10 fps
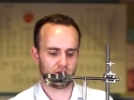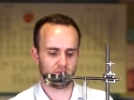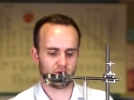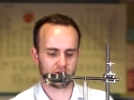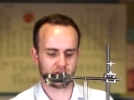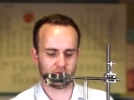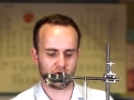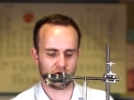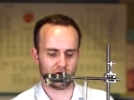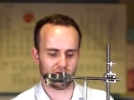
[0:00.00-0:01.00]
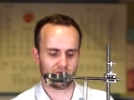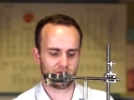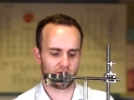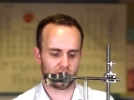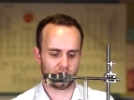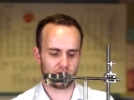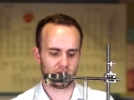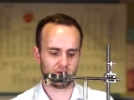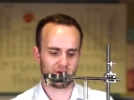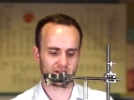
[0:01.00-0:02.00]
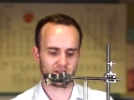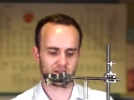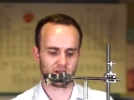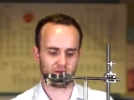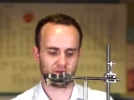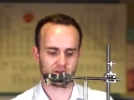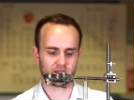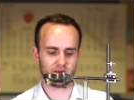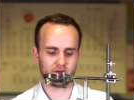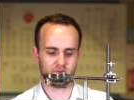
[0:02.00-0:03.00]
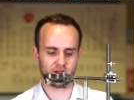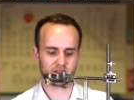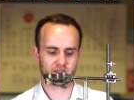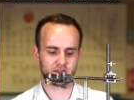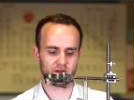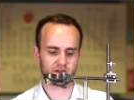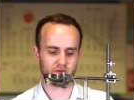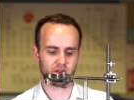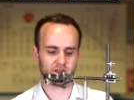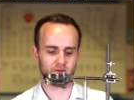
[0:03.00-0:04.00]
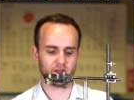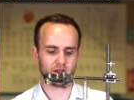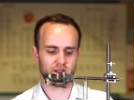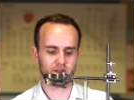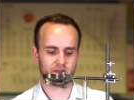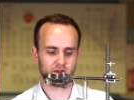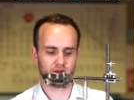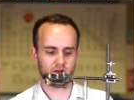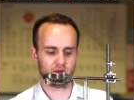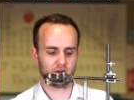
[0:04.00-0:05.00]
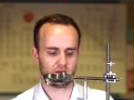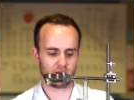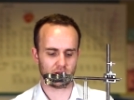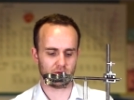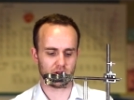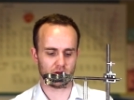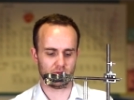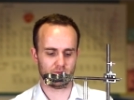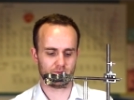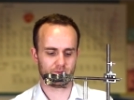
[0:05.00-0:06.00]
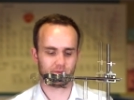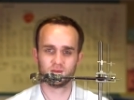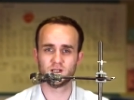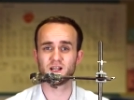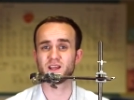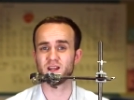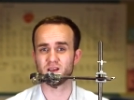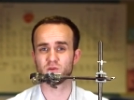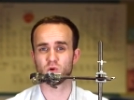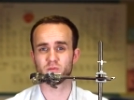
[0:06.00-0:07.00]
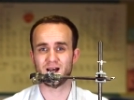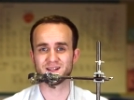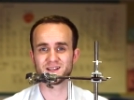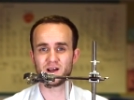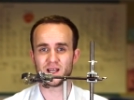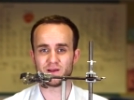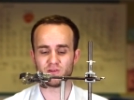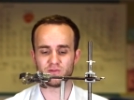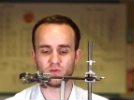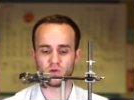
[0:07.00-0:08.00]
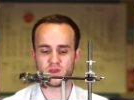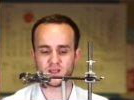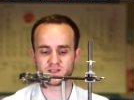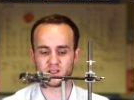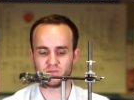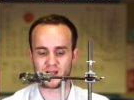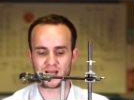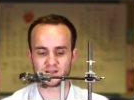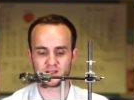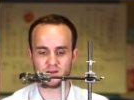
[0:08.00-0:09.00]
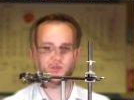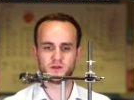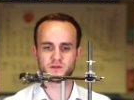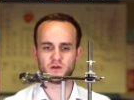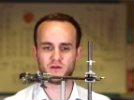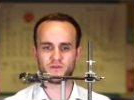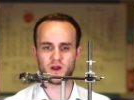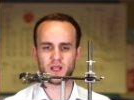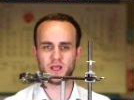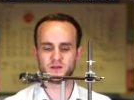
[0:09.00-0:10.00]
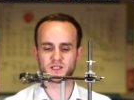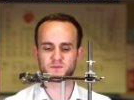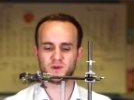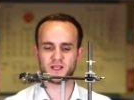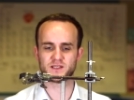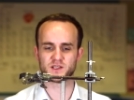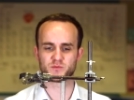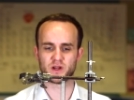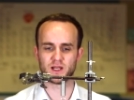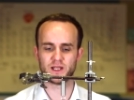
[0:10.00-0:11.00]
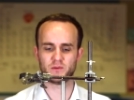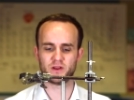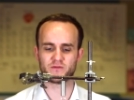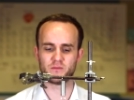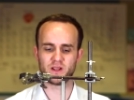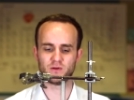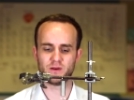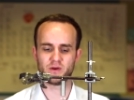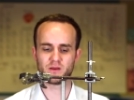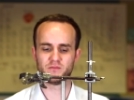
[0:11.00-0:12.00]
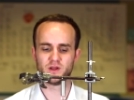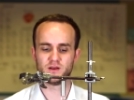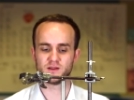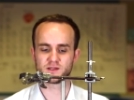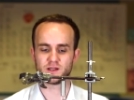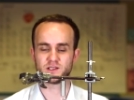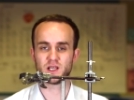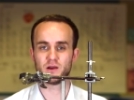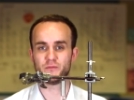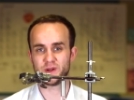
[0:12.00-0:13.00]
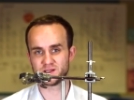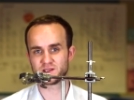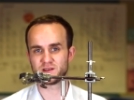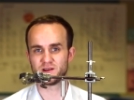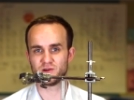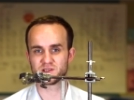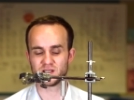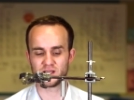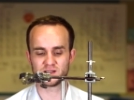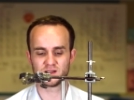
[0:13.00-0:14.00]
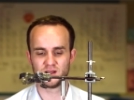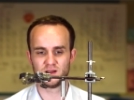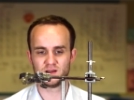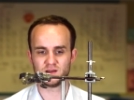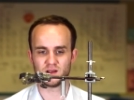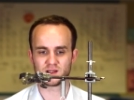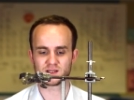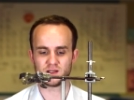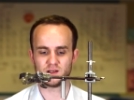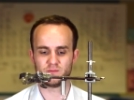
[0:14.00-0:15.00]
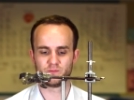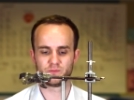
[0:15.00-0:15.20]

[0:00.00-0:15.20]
the bottom of the mass itself. Let's keep the mass still so we can see where that is. there we go. And again, I'd want to be at eye level for this in reality. So if I displace the spring a little bit from equilibrium and set to go, and we can see that it oscillates nicely.